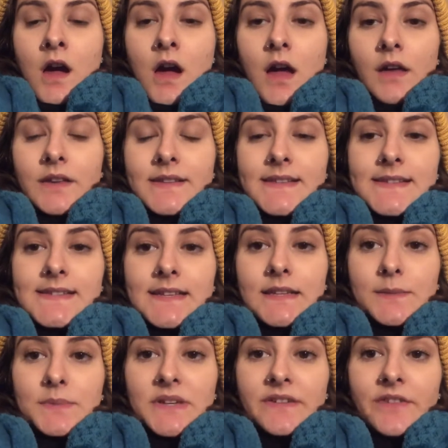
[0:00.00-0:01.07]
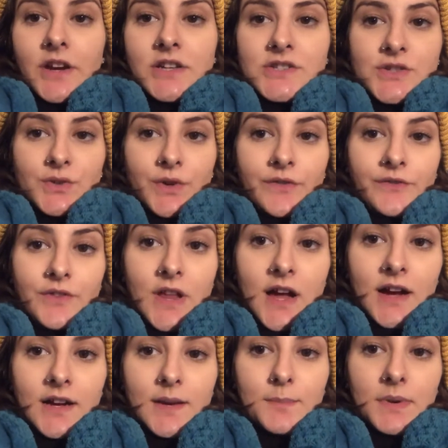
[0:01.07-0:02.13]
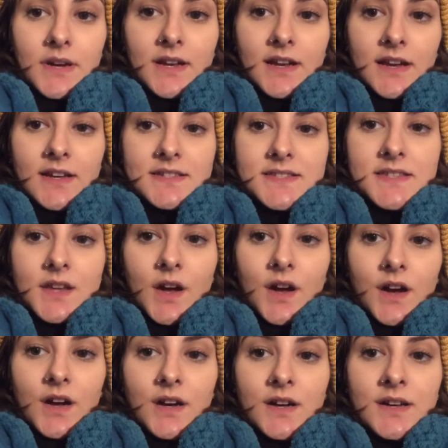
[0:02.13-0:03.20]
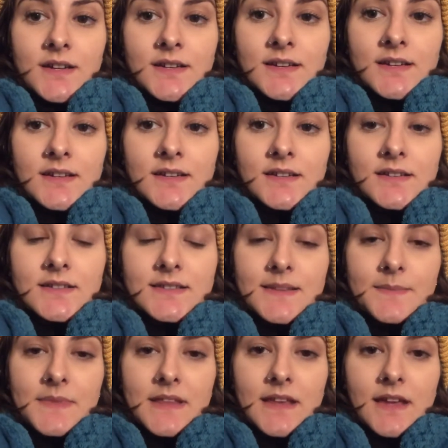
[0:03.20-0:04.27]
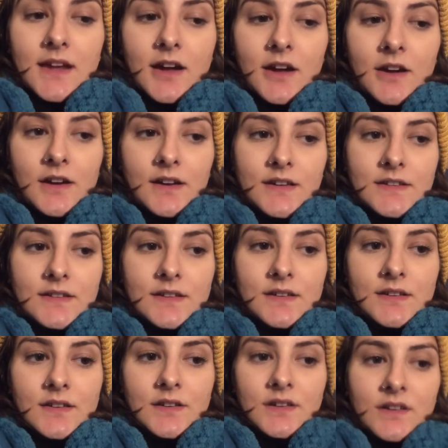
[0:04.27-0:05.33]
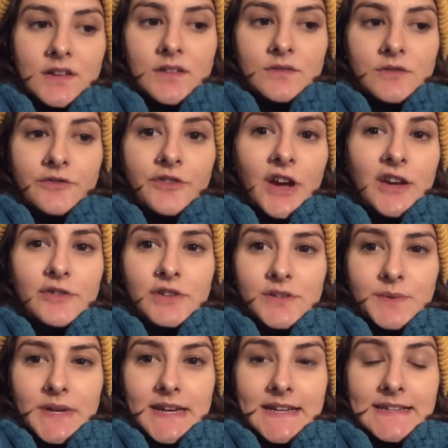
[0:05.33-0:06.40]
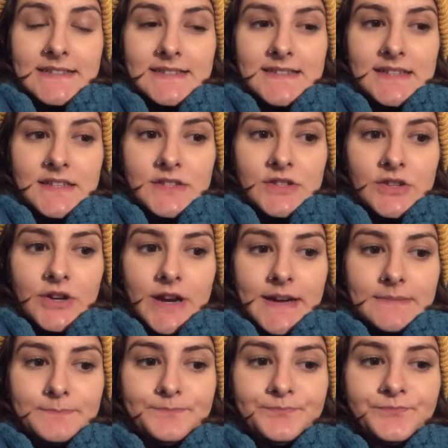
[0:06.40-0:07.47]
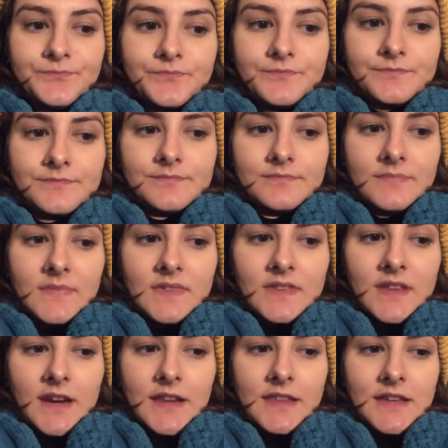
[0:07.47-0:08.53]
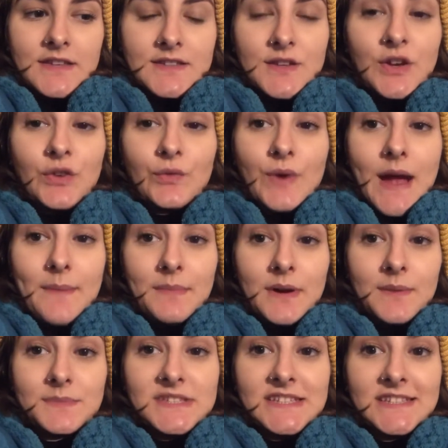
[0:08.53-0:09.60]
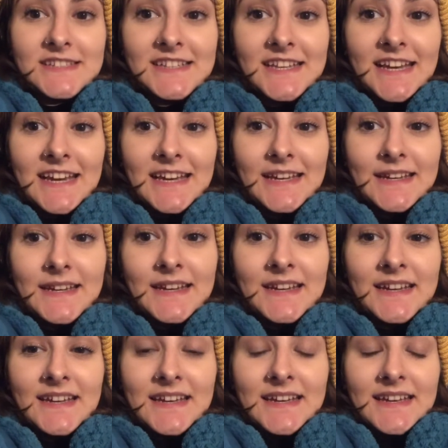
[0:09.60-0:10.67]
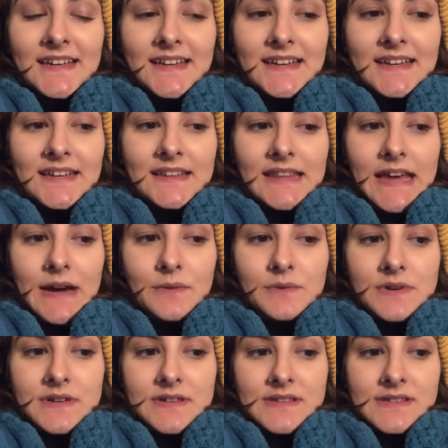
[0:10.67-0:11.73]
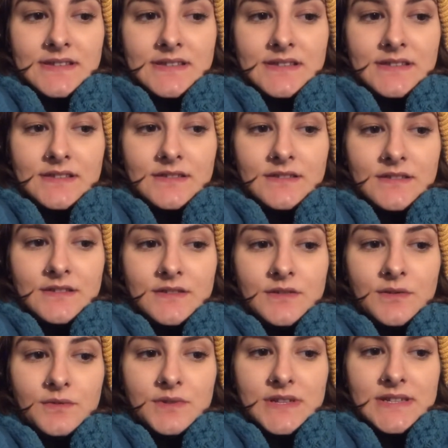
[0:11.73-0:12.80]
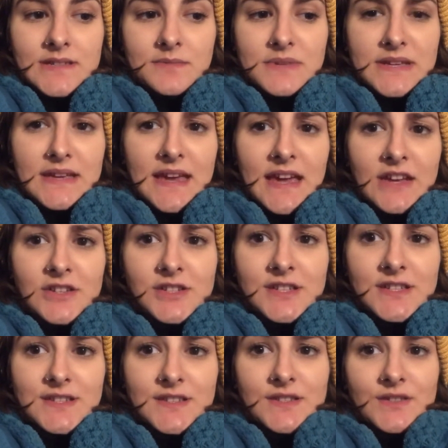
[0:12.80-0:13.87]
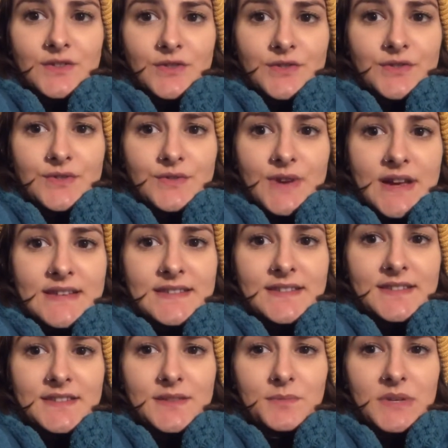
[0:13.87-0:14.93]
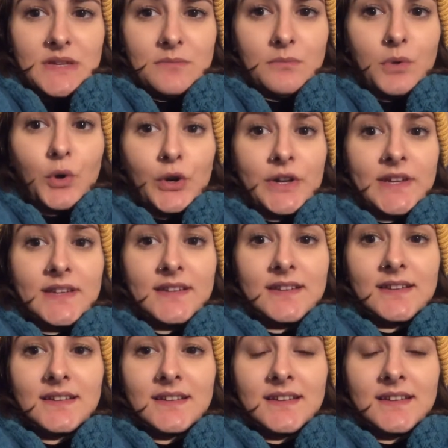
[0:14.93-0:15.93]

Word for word: This is gonna be a very short vlog, but I saw something on Refinery29's Instagram that I think is a good wrap up to today. And that was you don't need to be anxious or stressed to be important.